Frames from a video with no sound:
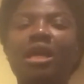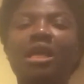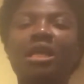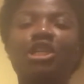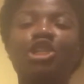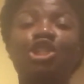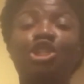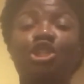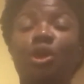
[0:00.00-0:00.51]

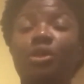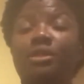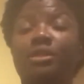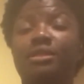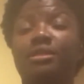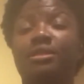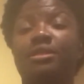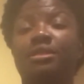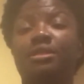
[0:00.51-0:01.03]

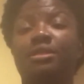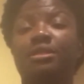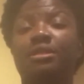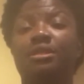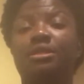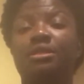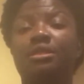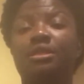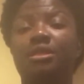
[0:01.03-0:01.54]
shorts.
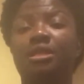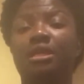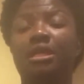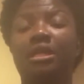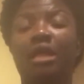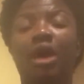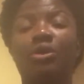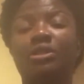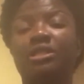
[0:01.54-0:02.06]

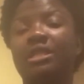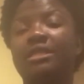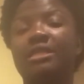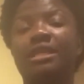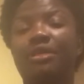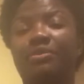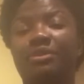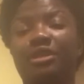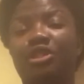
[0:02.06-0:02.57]
I'll just
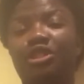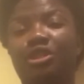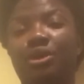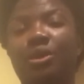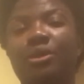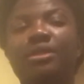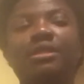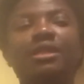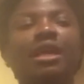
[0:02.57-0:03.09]
keep the
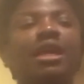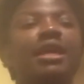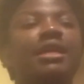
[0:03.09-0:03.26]
short.